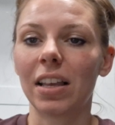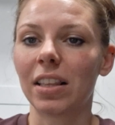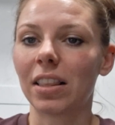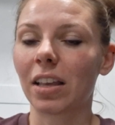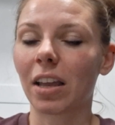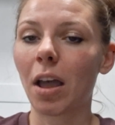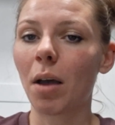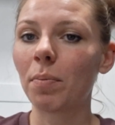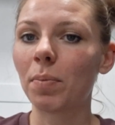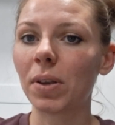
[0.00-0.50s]

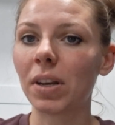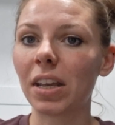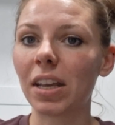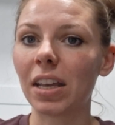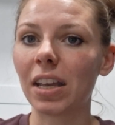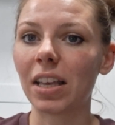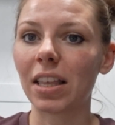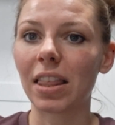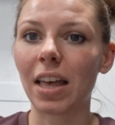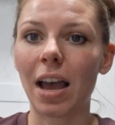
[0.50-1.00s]
the
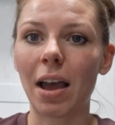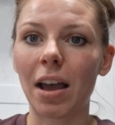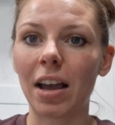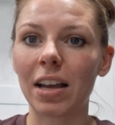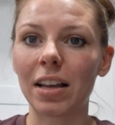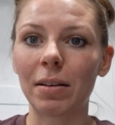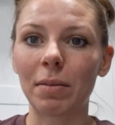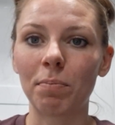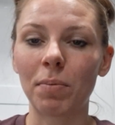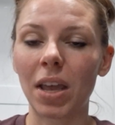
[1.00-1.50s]
company
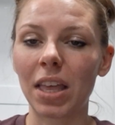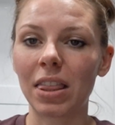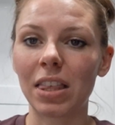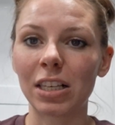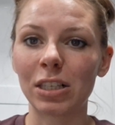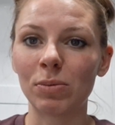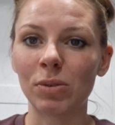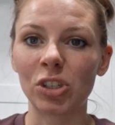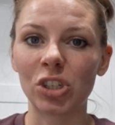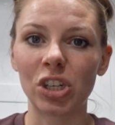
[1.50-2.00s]
that made
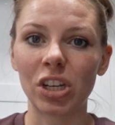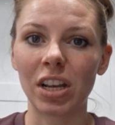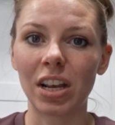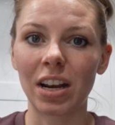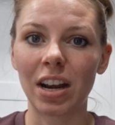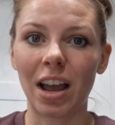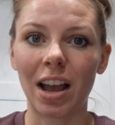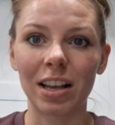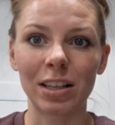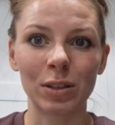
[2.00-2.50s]
this
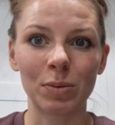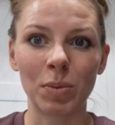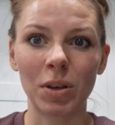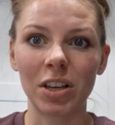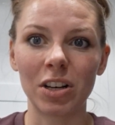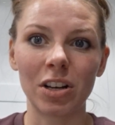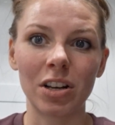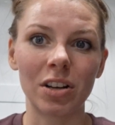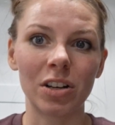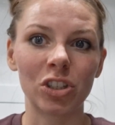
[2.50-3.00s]
machine has
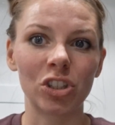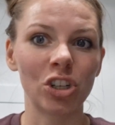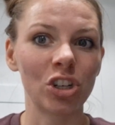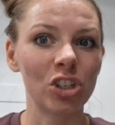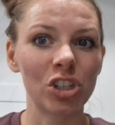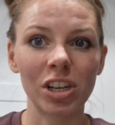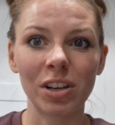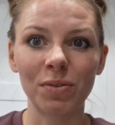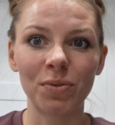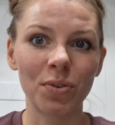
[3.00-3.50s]
been
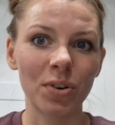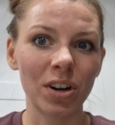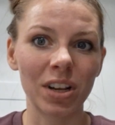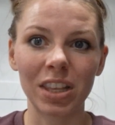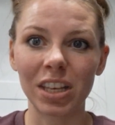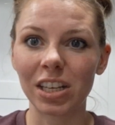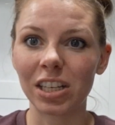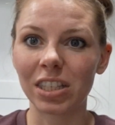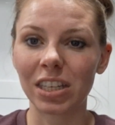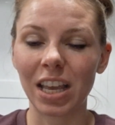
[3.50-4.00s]
searching for
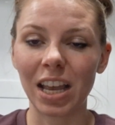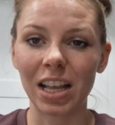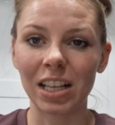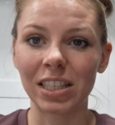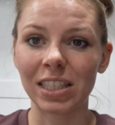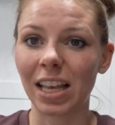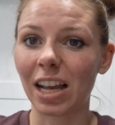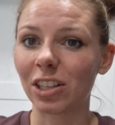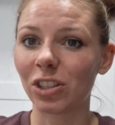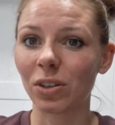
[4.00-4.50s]
these
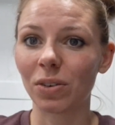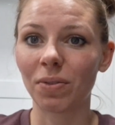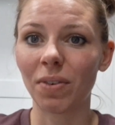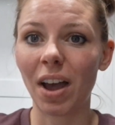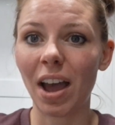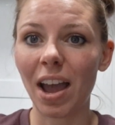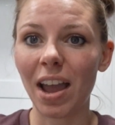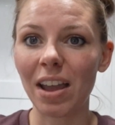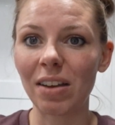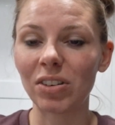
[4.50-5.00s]
kids that
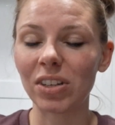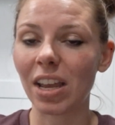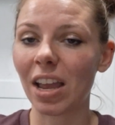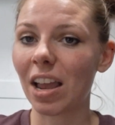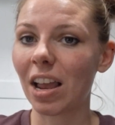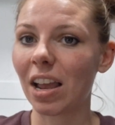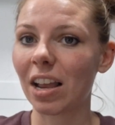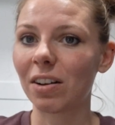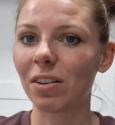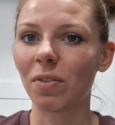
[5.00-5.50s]
survived
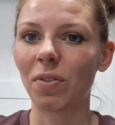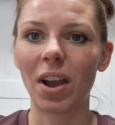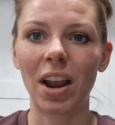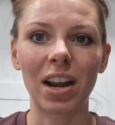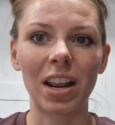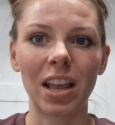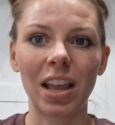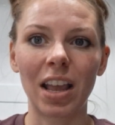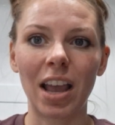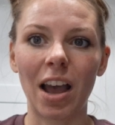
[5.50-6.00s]
and
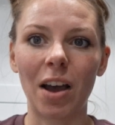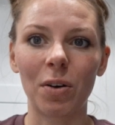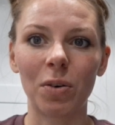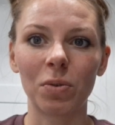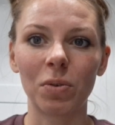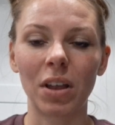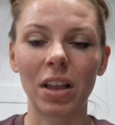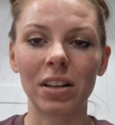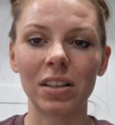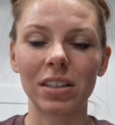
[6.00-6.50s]
finding
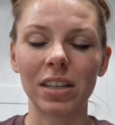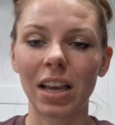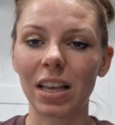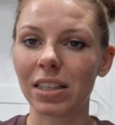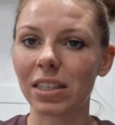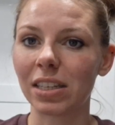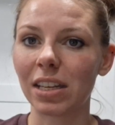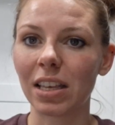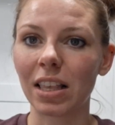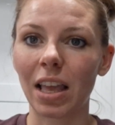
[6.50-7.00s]
out and
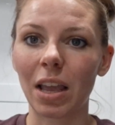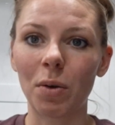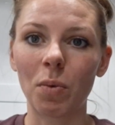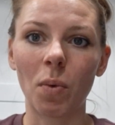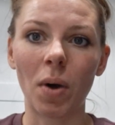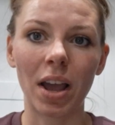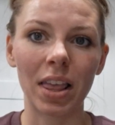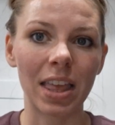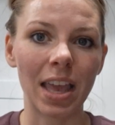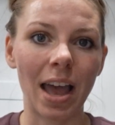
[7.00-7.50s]
testing like
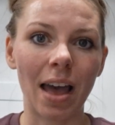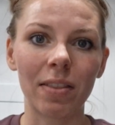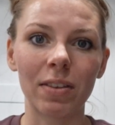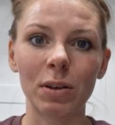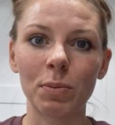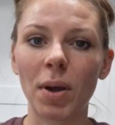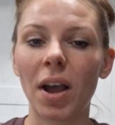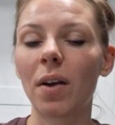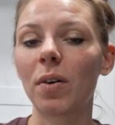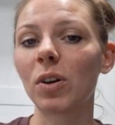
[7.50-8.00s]
why they have
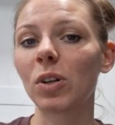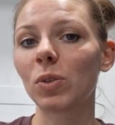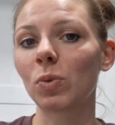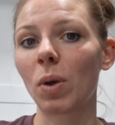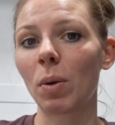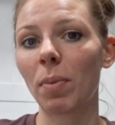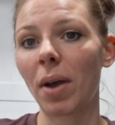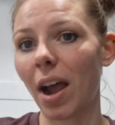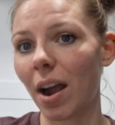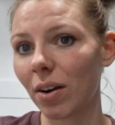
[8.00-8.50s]
these powers,
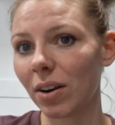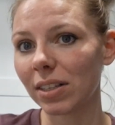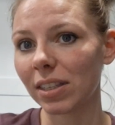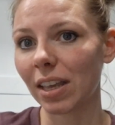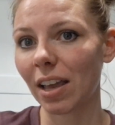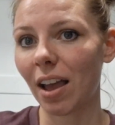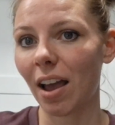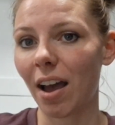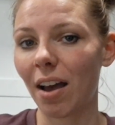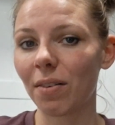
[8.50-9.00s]
what powers
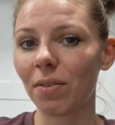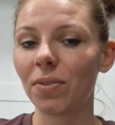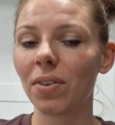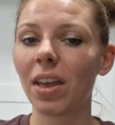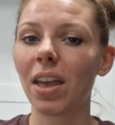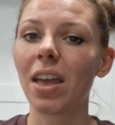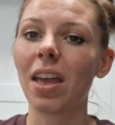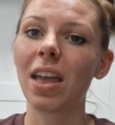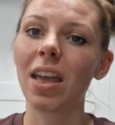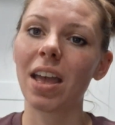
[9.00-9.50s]
they have,
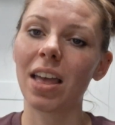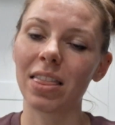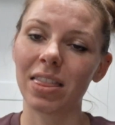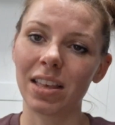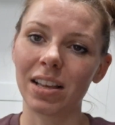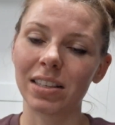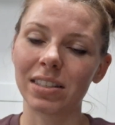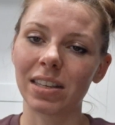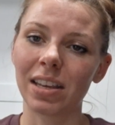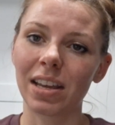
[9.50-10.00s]
and
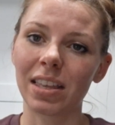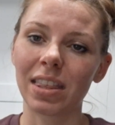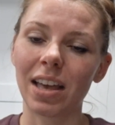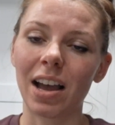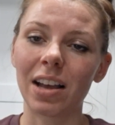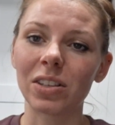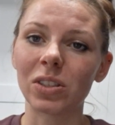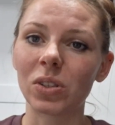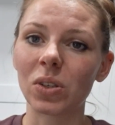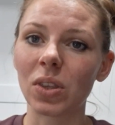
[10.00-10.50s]
things like
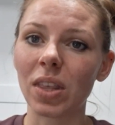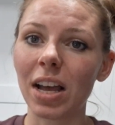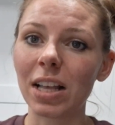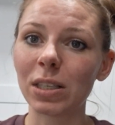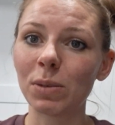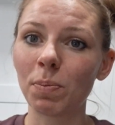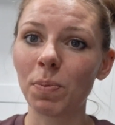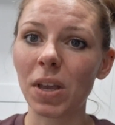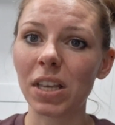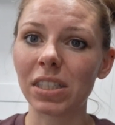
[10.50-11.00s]
that. So
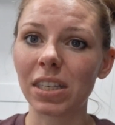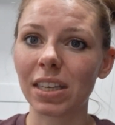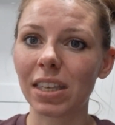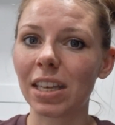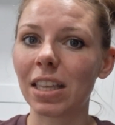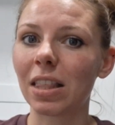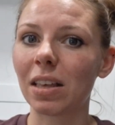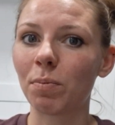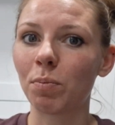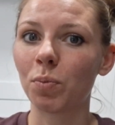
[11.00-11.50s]
that's
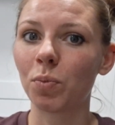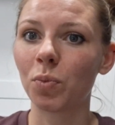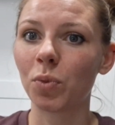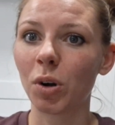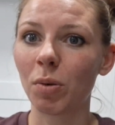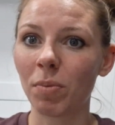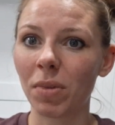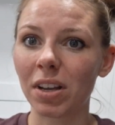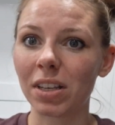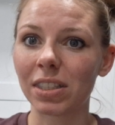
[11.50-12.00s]
basically the
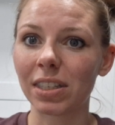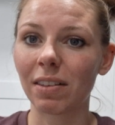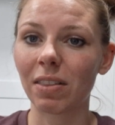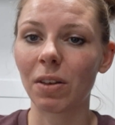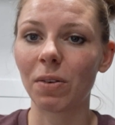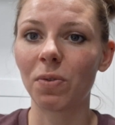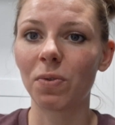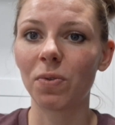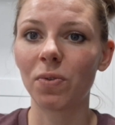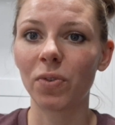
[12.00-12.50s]
premise of
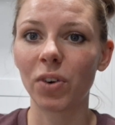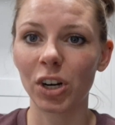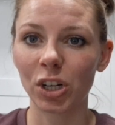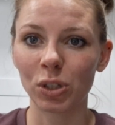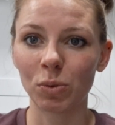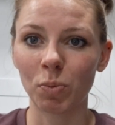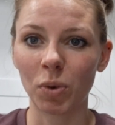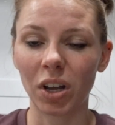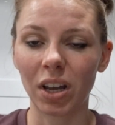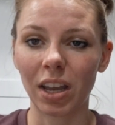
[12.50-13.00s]
the
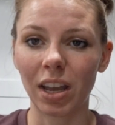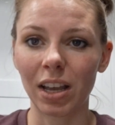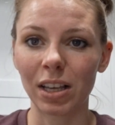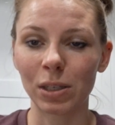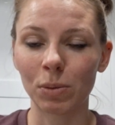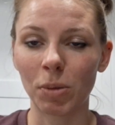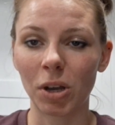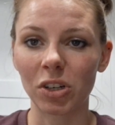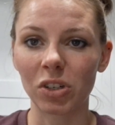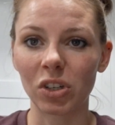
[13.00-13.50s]
first book,
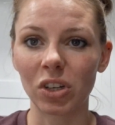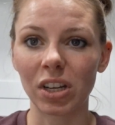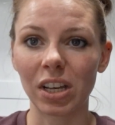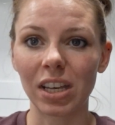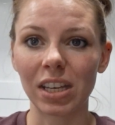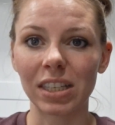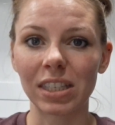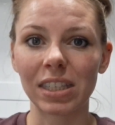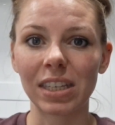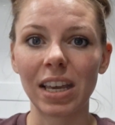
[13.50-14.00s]

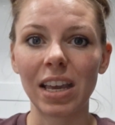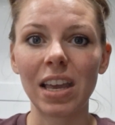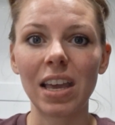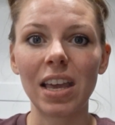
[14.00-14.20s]
especially, is